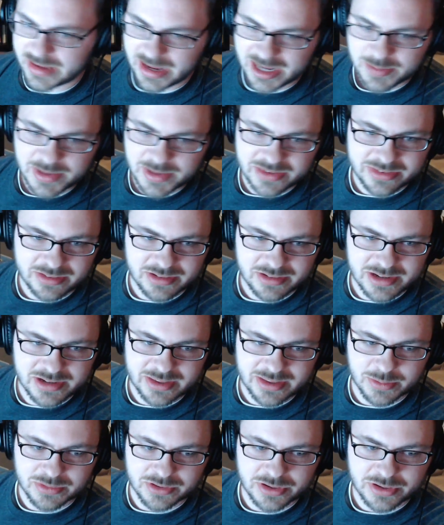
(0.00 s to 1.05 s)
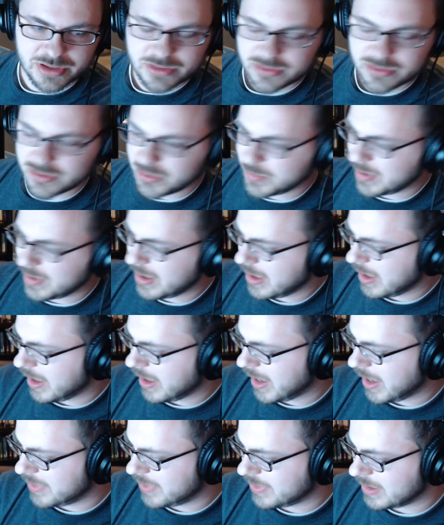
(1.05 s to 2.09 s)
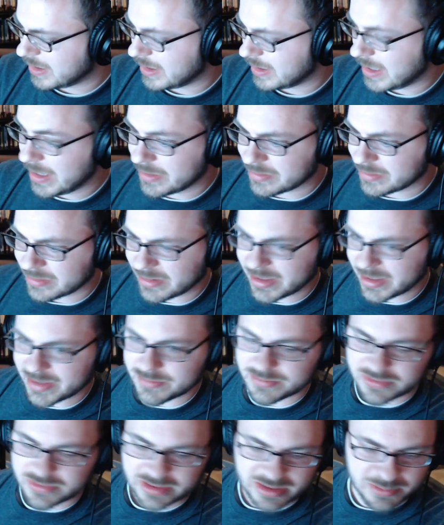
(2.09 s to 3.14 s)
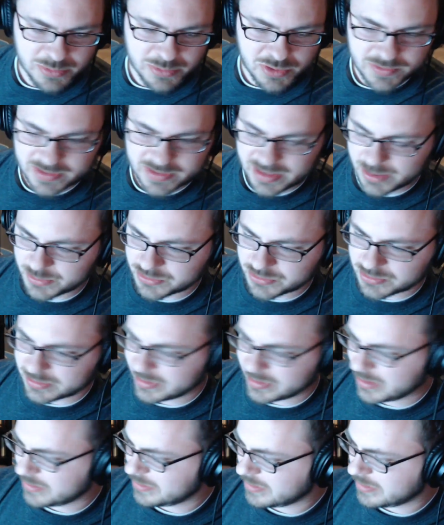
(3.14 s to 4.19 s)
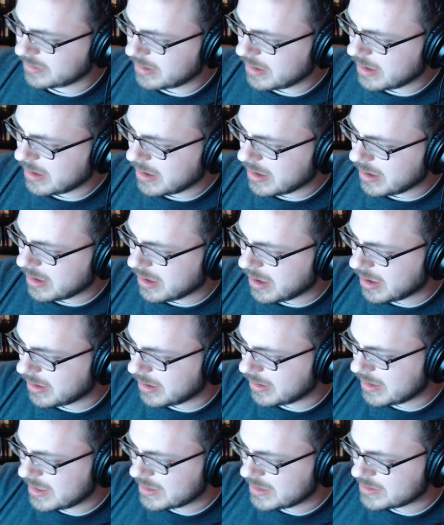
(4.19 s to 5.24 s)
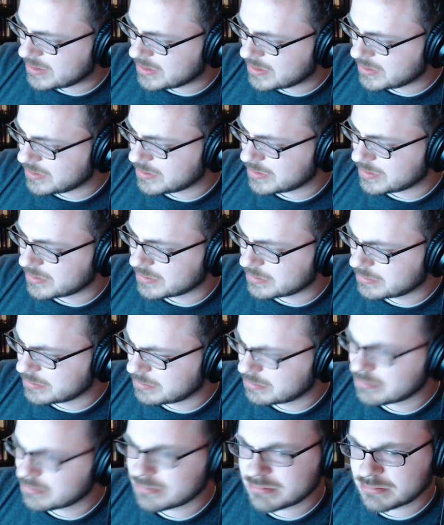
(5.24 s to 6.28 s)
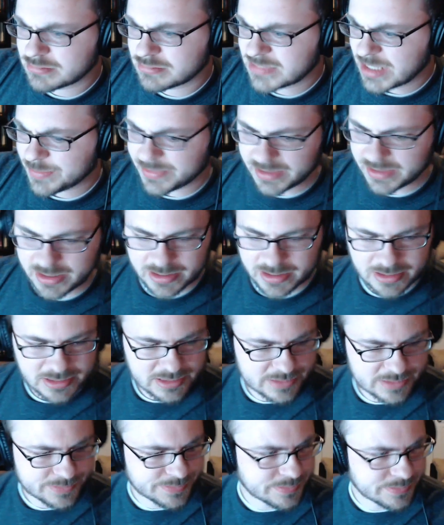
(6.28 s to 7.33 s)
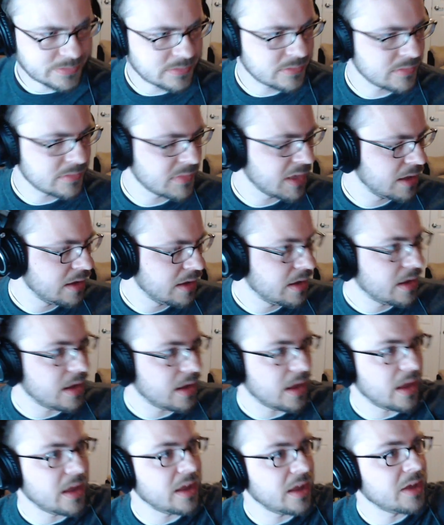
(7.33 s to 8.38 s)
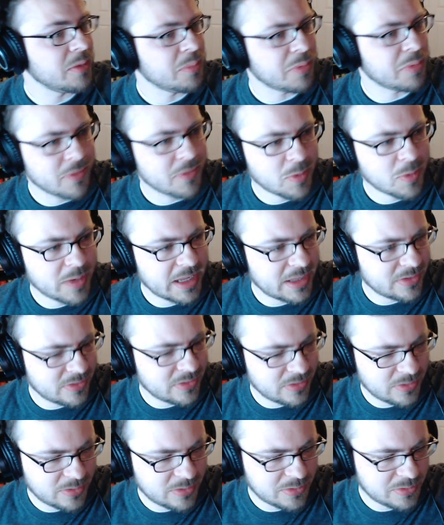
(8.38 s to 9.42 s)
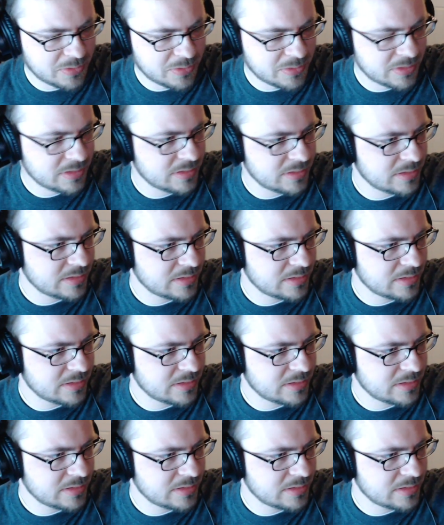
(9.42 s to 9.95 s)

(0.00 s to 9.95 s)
the anime series that was on YouTube, and then Kingsglaive, the movie that was released into some theaters. Before we get to